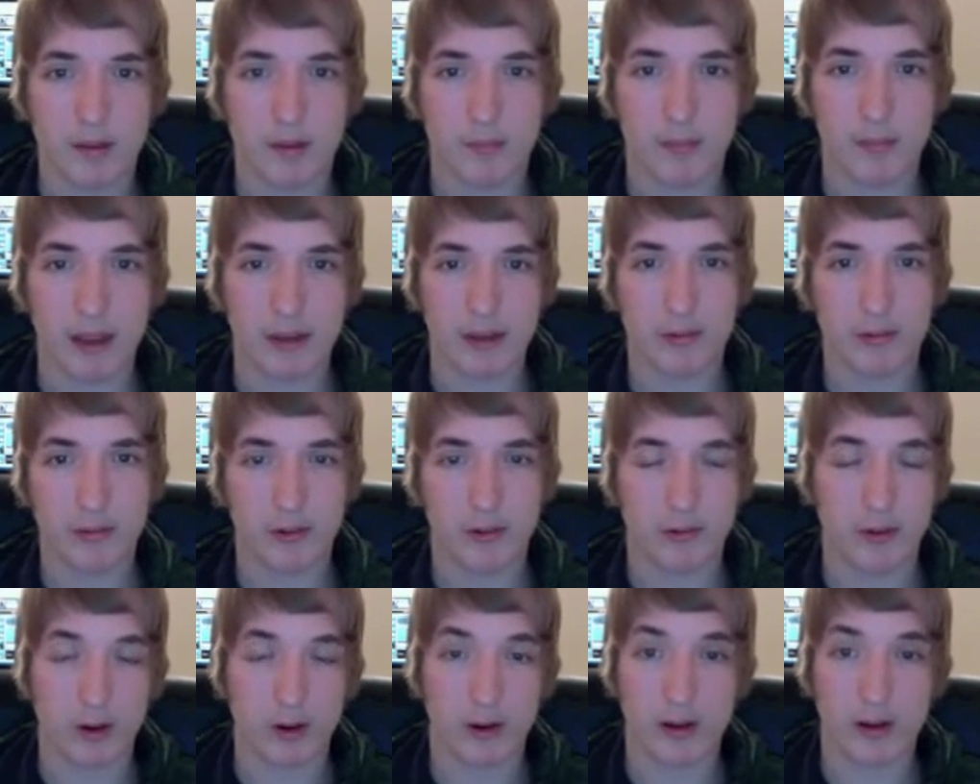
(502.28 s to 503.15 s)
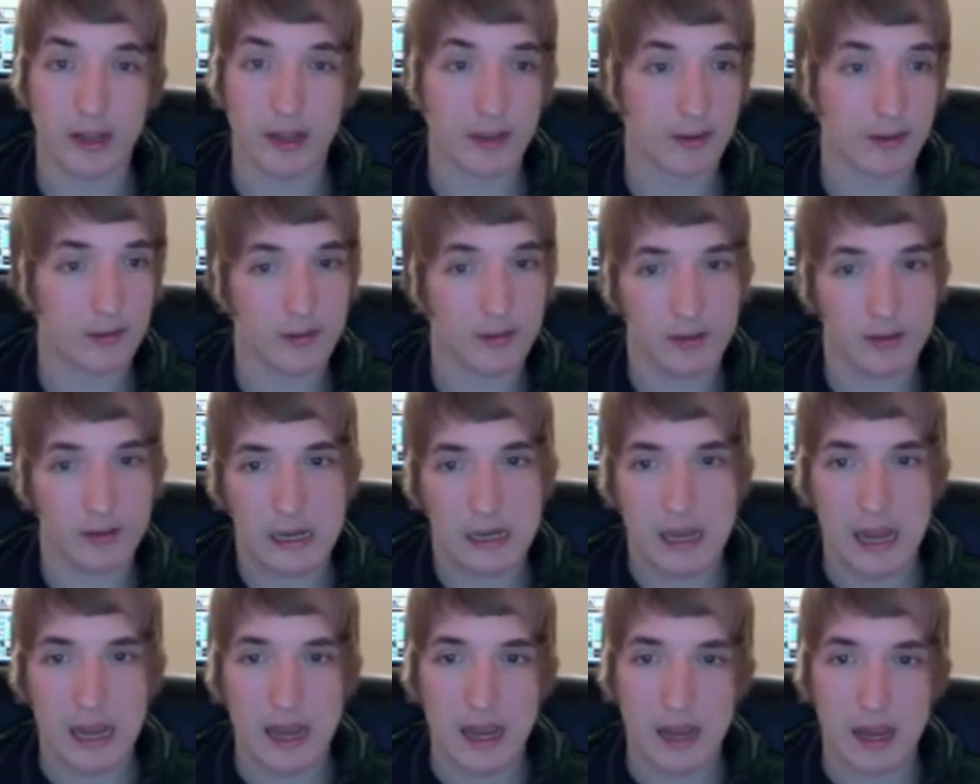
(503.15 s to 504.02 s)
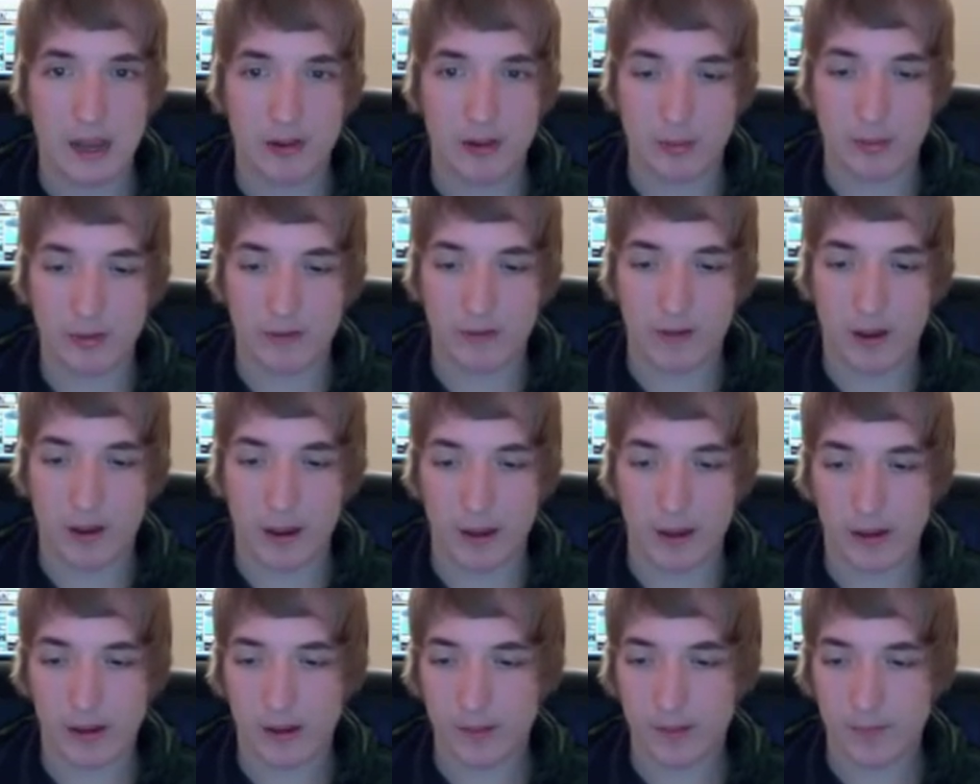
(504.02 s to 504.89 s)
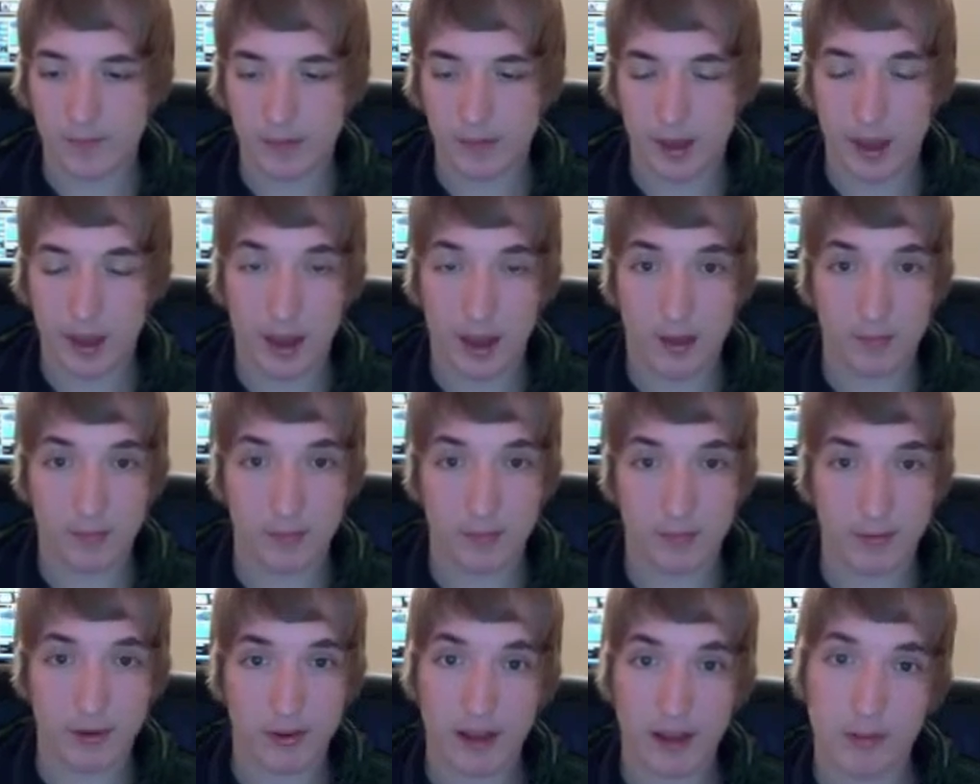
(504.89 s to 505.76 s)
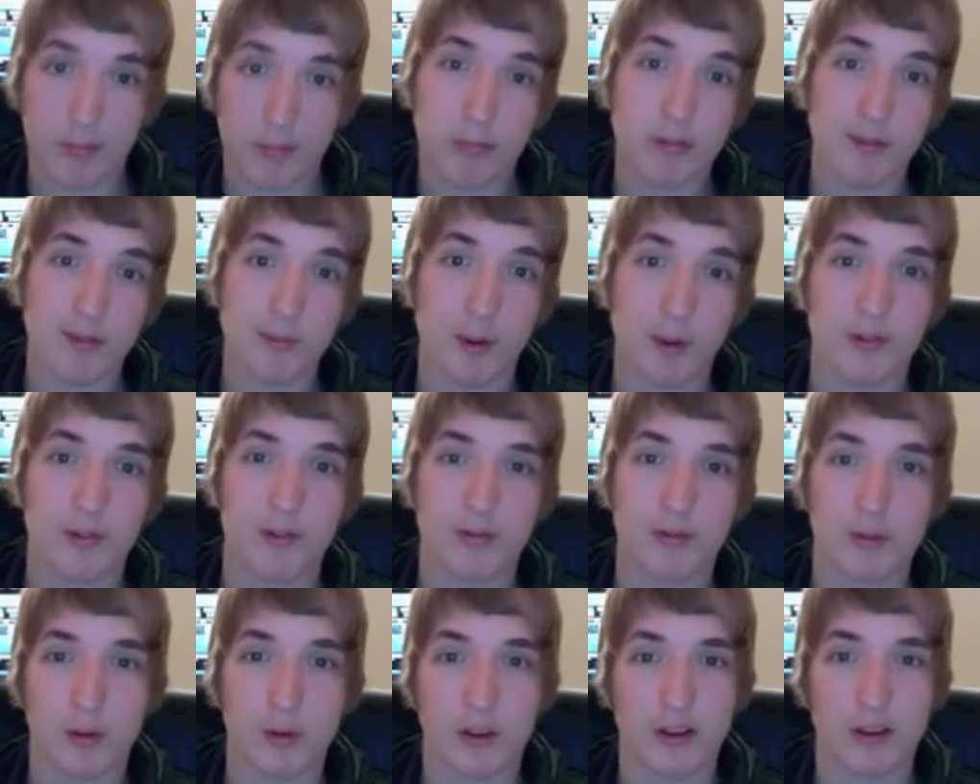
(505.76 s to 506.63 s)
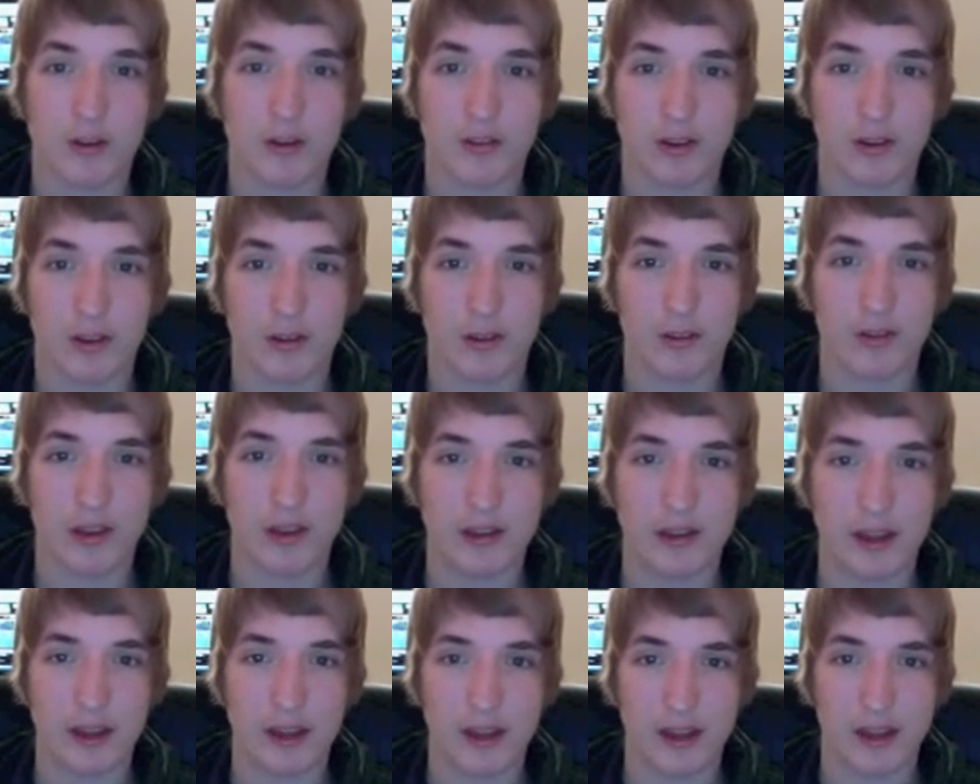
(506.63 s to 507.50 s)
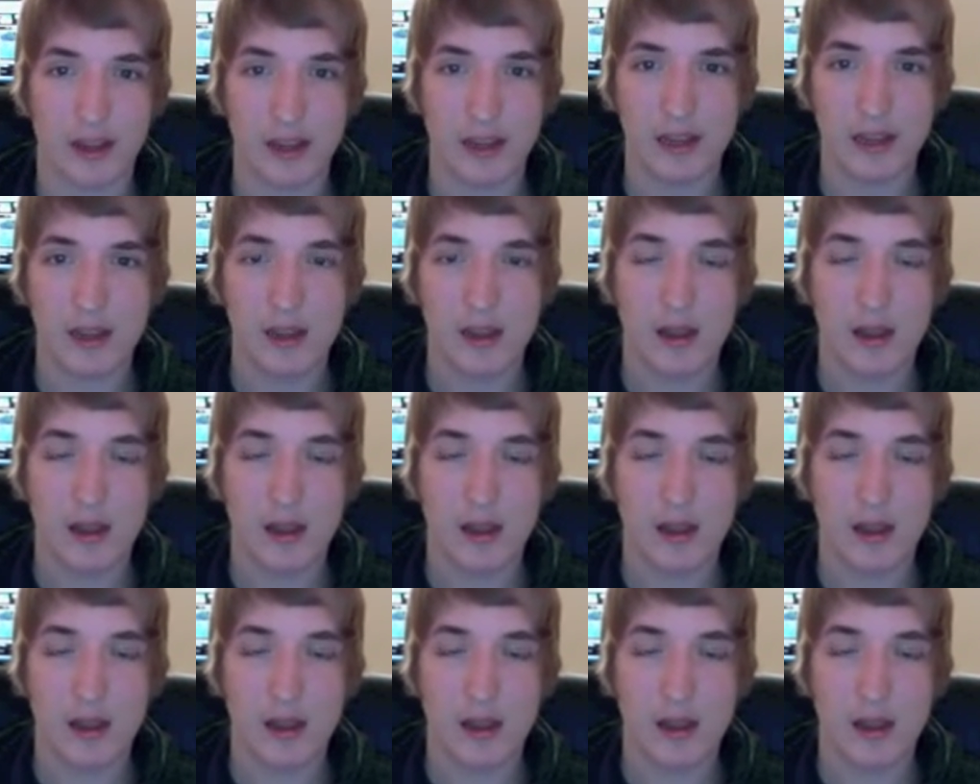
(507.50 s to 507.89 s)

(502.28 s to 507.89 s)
matchups you've got, and it should be fine. So that's pretty much all I got to say on side decking.